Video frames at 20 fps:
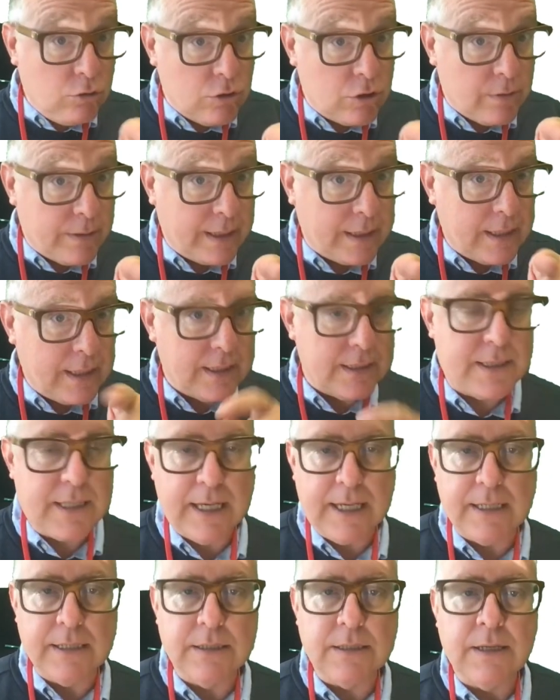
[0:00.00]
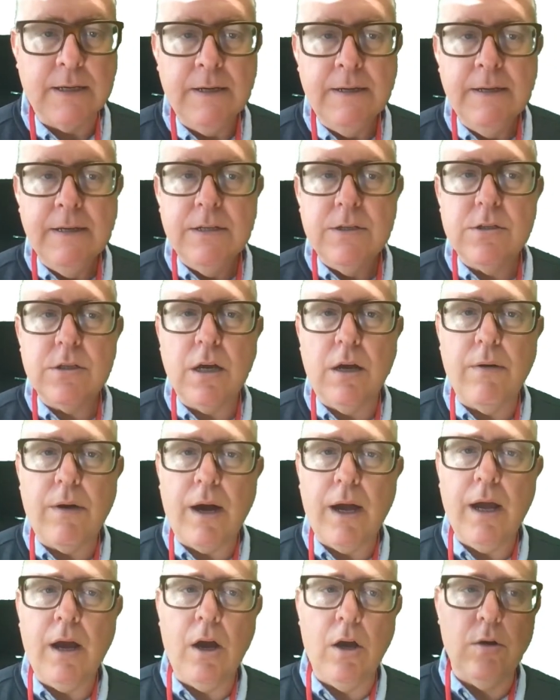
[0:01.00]
doing these things. So
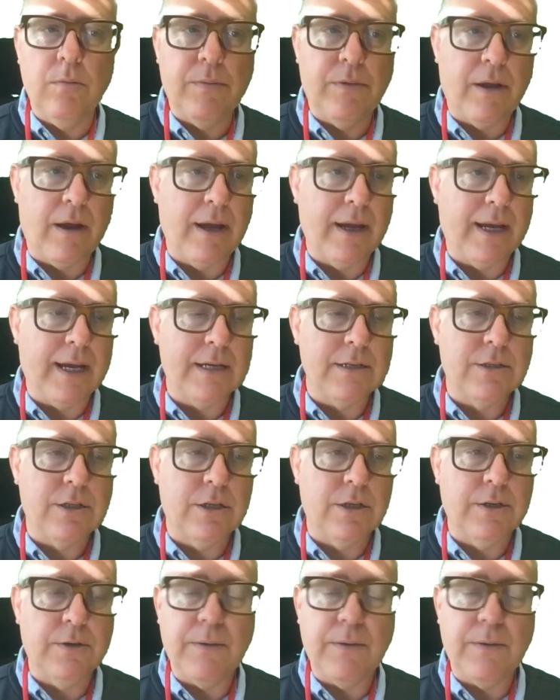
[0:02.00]
I hope that I get to